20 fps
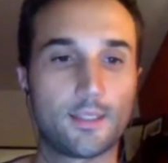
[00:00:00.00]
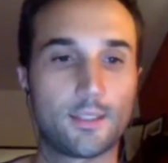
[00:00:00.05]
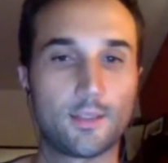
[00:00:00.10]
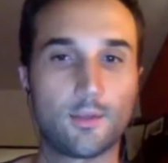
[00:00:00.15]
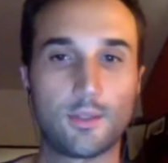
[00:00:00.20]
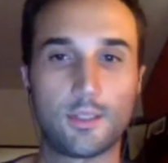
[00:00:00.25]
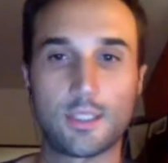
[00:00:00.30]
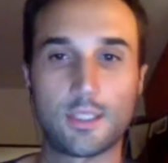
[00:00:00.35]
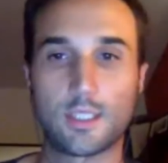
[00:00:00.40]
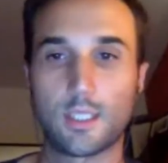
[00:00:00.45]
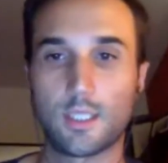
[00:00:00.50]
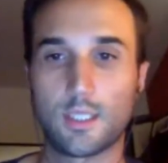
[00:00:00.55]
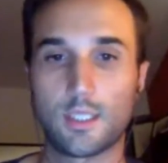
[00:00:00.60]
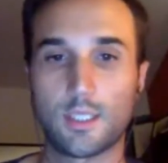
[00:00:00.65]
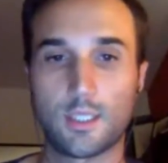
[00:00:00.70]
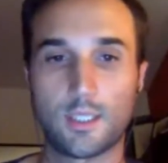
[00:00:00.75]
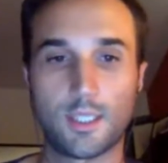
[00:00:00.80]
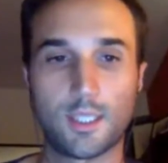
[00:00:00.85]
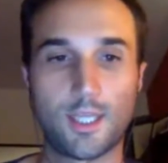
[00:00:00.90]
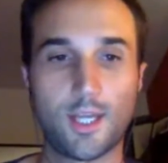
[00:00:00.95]
So it's
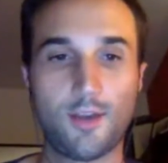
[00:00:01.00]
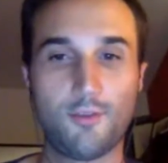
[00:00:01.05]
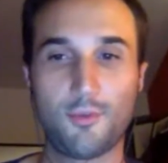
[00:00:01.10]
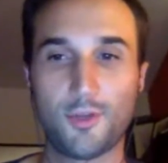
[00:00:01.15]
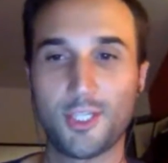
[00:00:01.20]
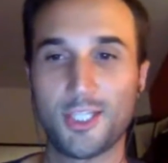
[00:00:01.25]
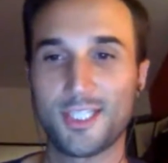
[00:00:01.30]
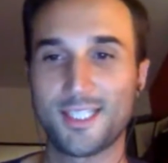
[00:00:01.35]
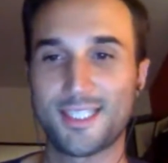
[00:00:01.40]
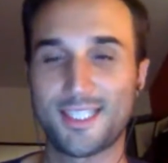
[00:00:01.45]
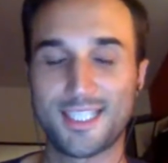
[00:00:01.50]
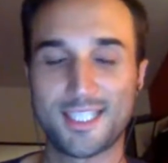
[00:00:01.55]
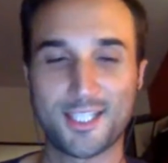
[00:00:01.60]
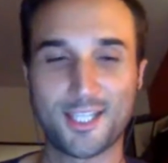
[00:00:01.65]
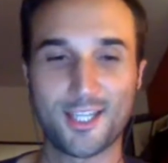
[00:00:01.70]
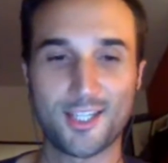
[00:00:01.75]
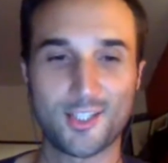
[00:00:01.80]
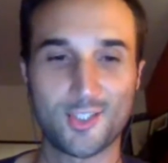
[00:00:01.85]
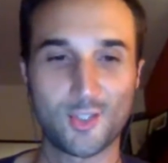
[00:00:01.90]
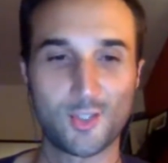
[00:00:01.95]
the governance
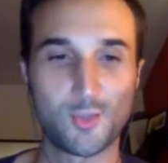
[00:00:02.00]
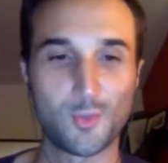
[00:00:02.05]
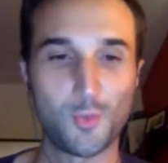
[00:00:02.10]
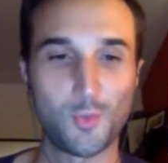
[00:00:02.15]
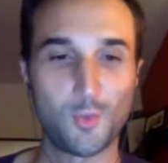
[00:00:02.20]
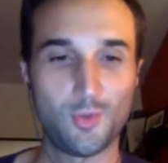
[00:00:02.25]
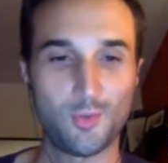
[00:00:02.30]
discussion.